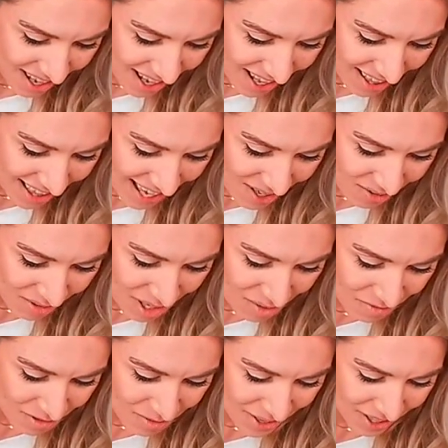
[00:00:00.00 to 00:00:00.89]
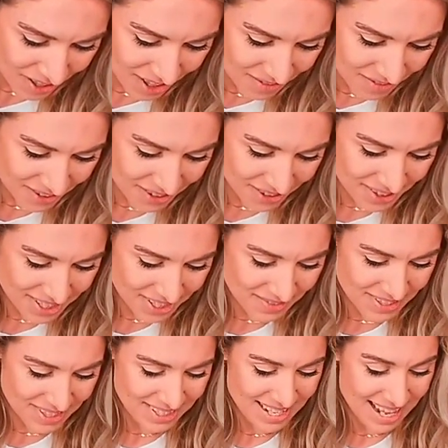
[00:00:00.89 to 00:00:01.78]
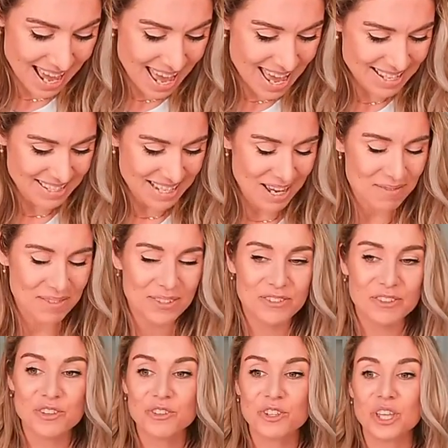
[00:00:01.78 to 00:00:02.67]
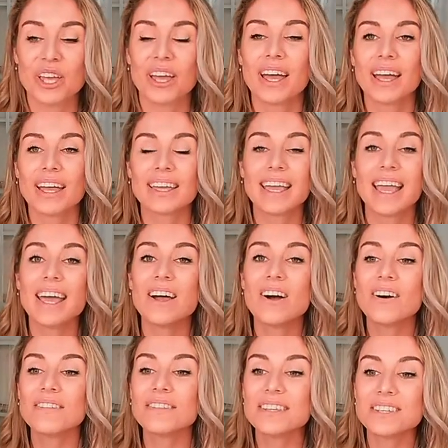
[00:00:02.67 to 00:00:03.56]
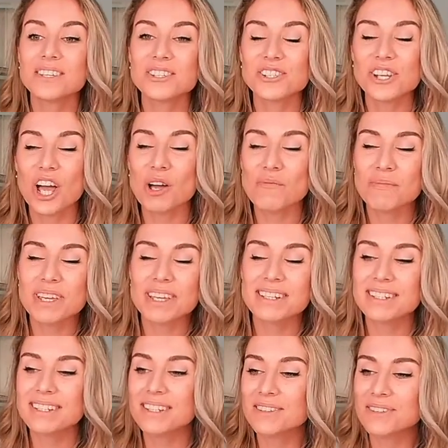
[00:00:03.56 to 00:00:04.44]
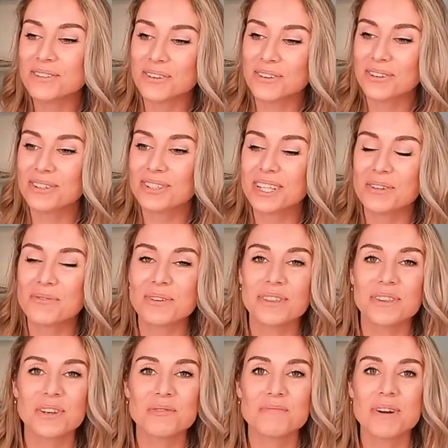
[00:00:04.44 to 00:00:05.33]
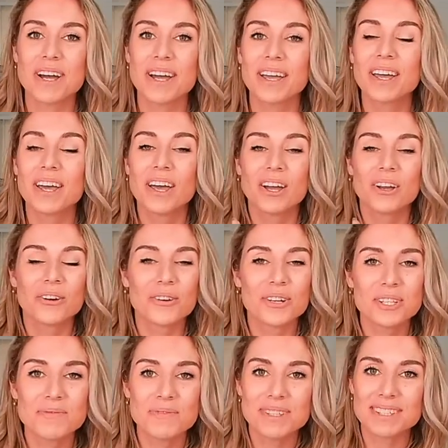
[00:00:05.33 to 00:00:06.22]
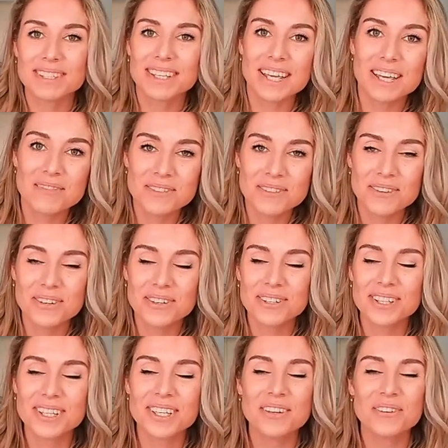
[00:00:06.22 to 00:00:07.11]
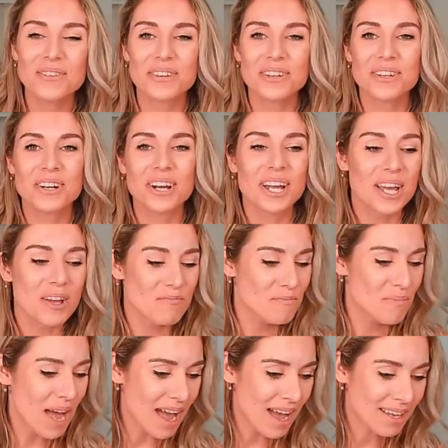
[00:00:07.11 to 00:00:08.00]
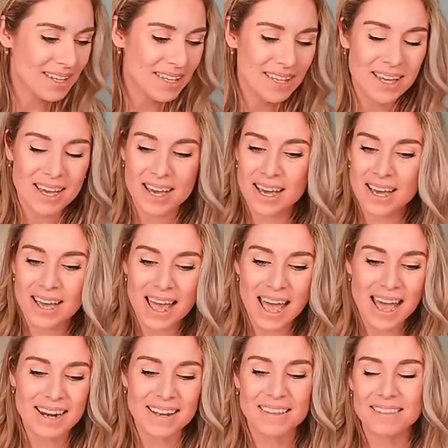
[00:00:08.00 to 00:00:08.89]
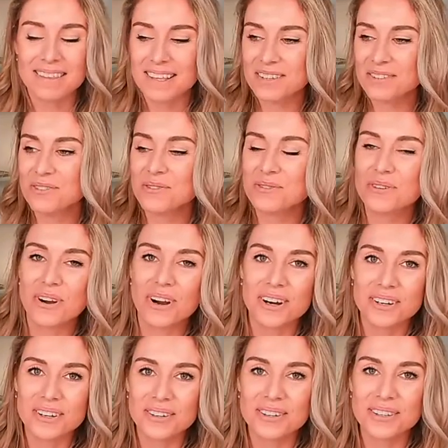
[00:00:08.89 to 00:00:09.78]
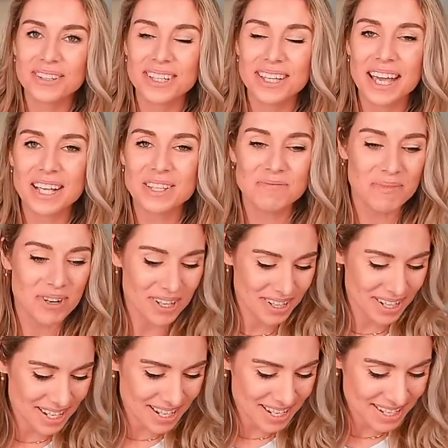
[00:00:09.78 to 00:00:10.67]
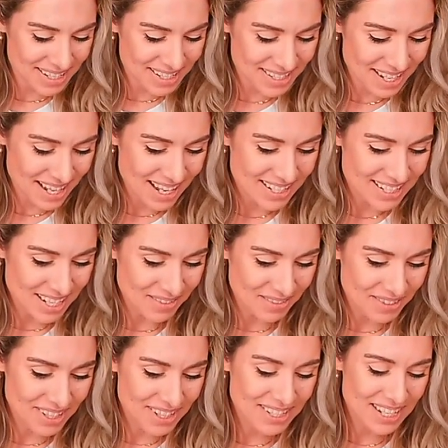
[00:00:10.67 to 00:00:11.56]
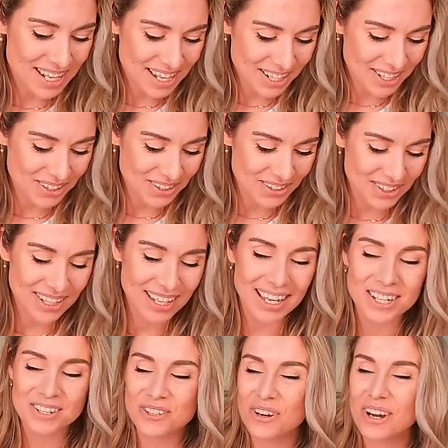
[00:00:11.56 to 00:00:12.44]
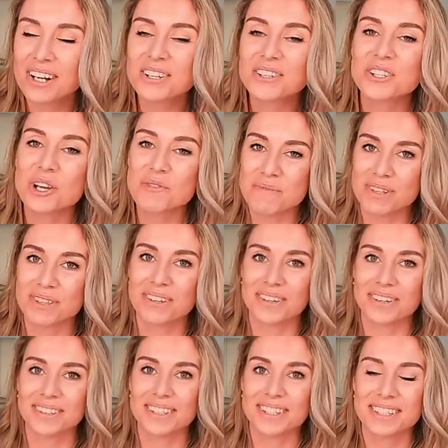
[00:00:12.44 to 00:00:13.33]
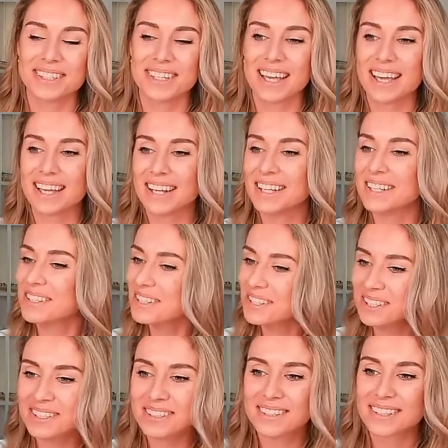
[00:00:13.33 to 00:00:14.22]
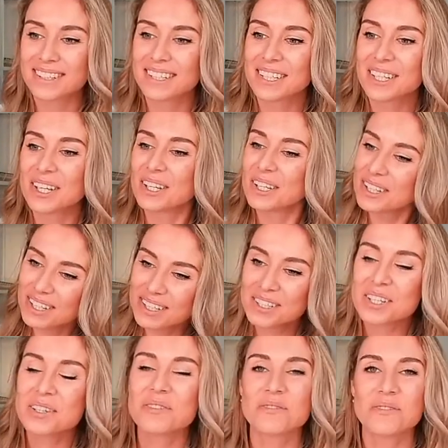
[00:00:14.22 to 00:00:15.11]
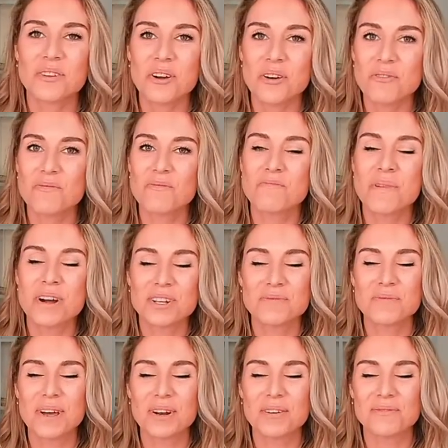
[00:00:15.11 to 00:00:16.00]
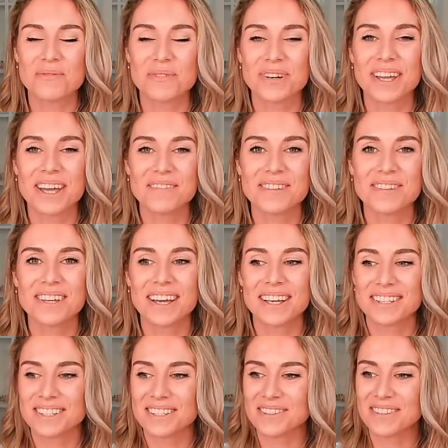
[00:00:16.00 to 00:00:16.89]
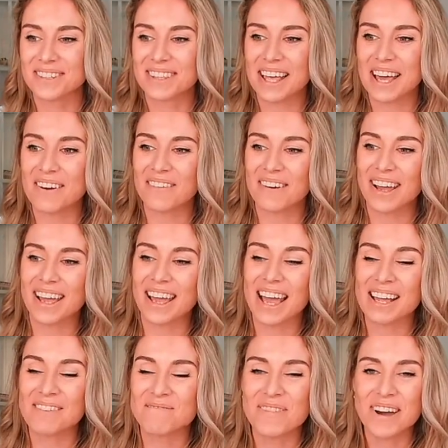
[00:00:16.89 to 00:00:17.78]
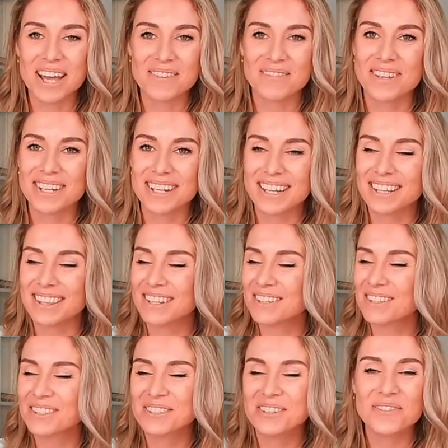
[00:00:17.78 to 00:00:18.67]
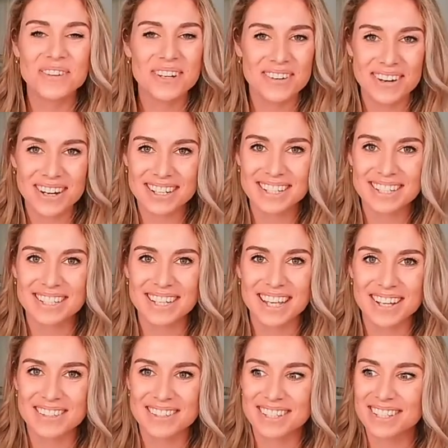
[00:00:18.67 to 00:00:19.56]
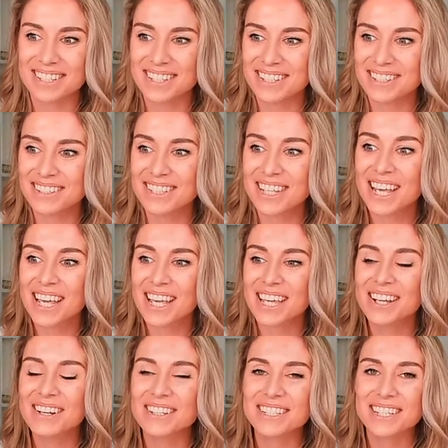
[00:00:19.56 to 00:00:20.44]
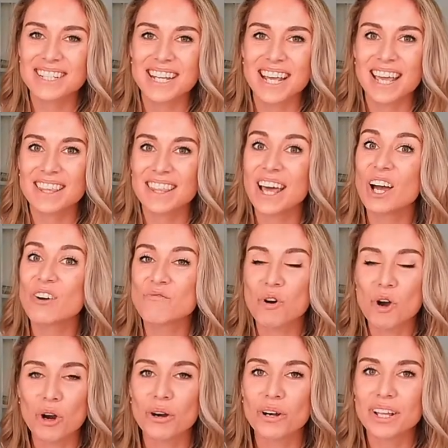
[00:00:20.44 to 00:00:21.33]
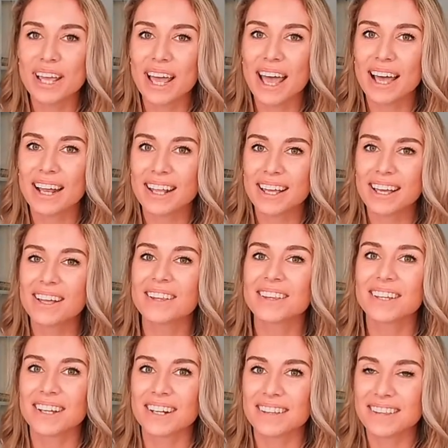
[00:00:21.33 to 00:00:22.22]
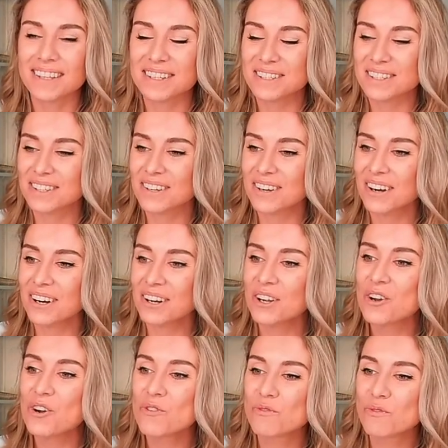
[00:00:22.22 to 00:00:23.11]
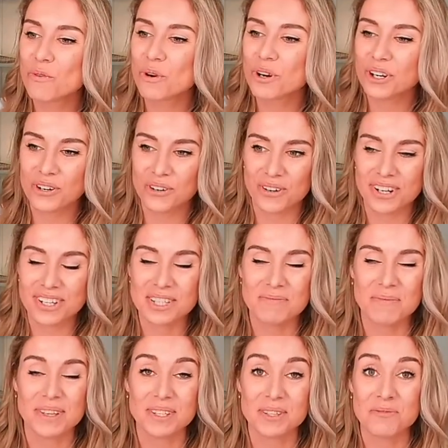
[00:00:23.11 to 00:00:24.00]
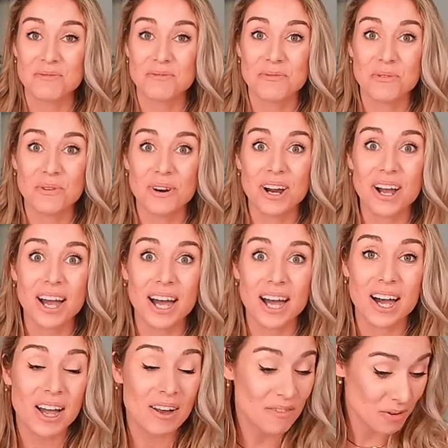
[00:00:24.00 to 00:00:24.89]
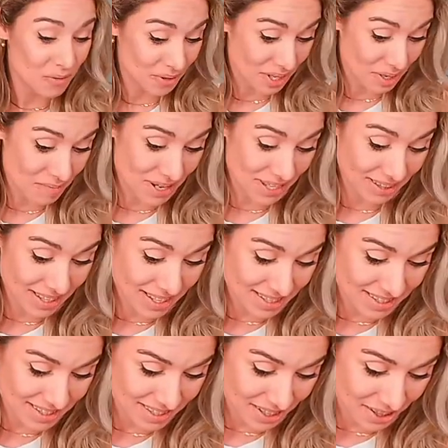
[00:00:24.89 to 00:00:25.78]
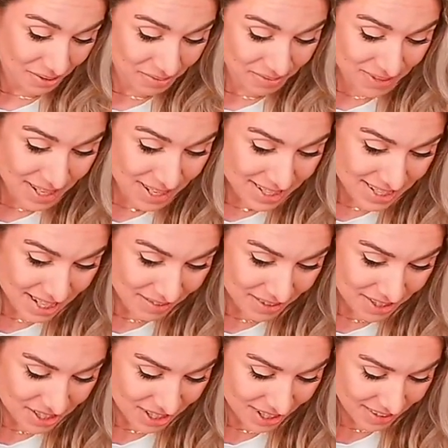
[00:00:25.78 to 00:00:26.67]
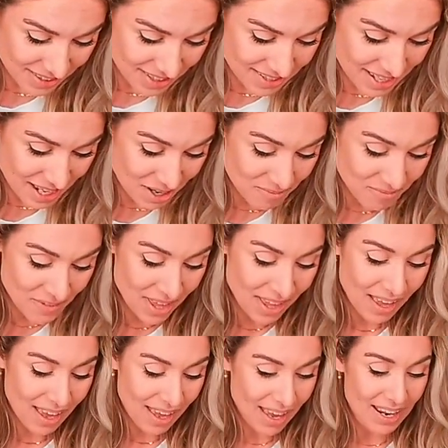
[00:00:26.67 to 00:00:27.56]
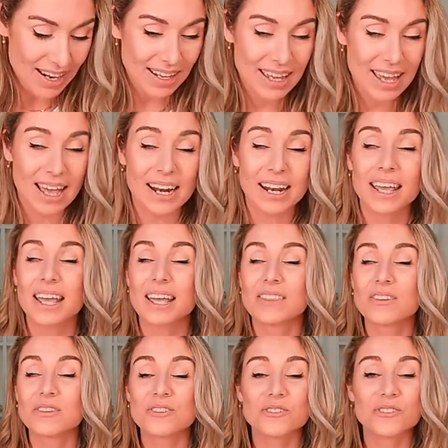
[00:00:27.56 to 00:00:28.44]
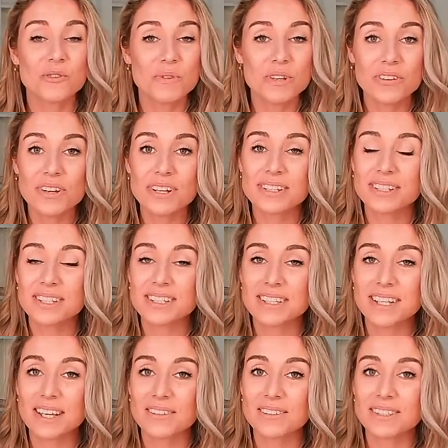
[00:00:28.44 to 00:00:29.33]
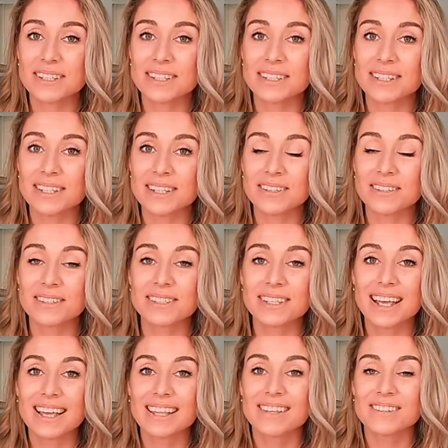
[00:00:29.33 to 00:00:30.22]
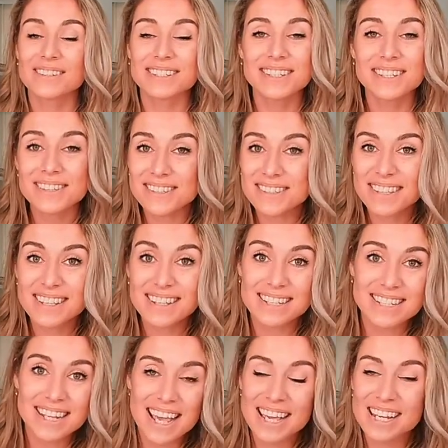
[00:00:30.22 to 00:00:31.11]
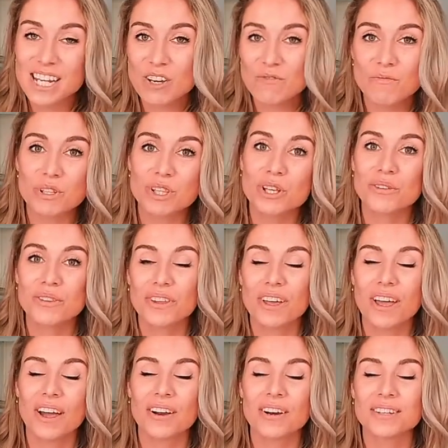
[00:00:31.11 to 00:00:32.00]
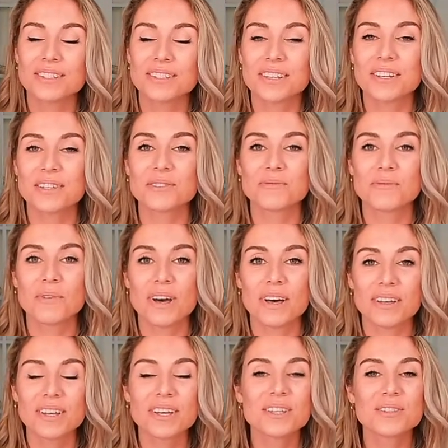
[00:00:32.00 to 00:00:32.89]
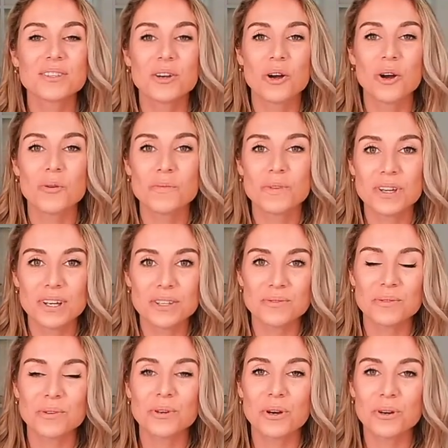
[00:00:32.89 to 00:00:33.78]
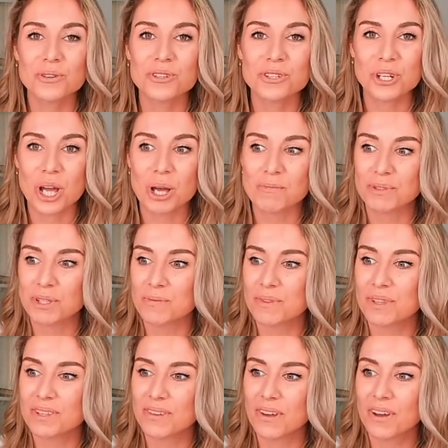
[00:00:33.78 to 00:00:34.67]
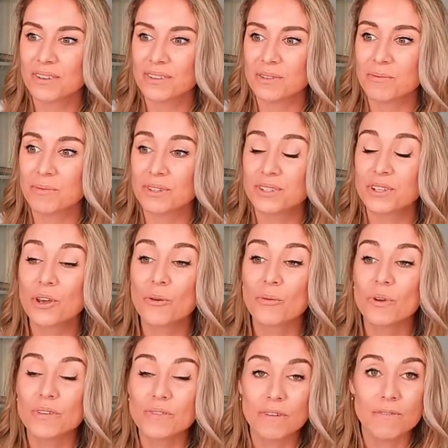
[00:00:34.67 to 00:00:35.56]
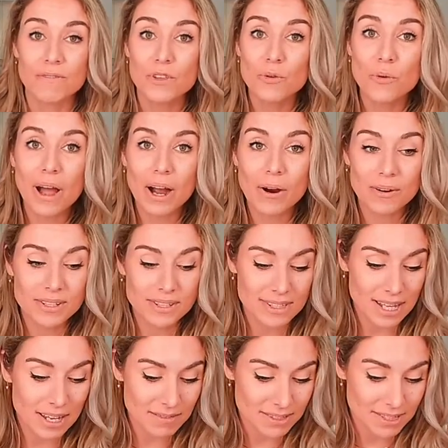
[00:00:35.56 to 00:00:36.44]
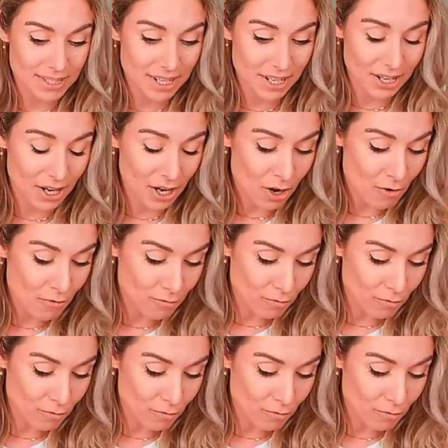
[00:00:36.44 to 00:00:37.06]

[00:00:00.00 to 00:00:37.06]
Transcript: I'll add one up for my cart for Christmas. Yes, absolutely. Get on these shopping deals early, whether you're buying Christmas gifts early or you're packing, uh, adding things to cart early, as Marnie is. Definitely take a look and try to shop on the early side. It's just, it's going to go much better for you if you guys do it that way. In my opinion, there's so many great discounts and deals here today that I'm already adding a lot of things to cart for Christmas and for uh, everyone on my list. So definitely check these out. And again, there's so many great discounts and deals. There's deals of the day down below in the carousel as well. So I hope you guys will go shop some of these awesome ones. We have a few hours left here